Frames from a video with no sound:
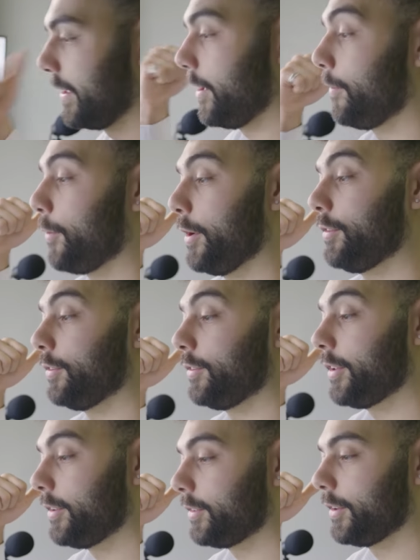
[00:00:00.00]
If Grayson
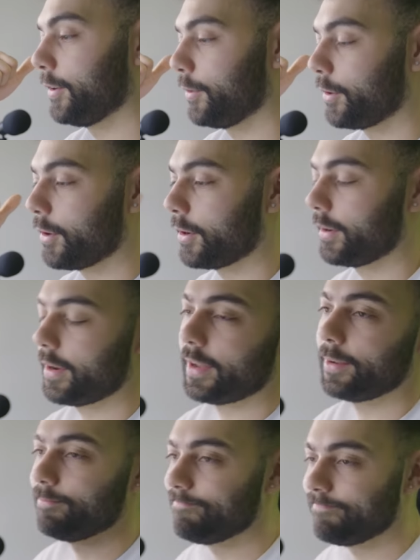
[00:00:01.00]
says it's going to look good at
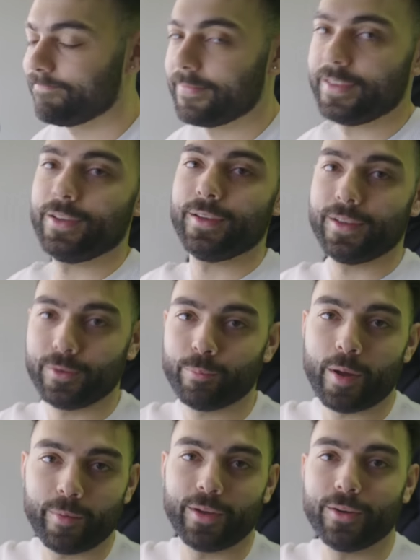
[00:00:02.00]
night, it's
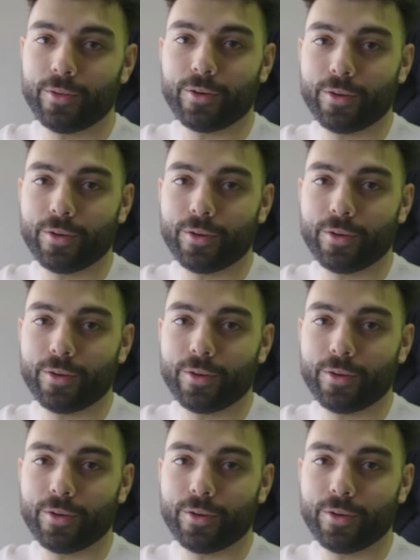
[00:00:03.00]
probably going to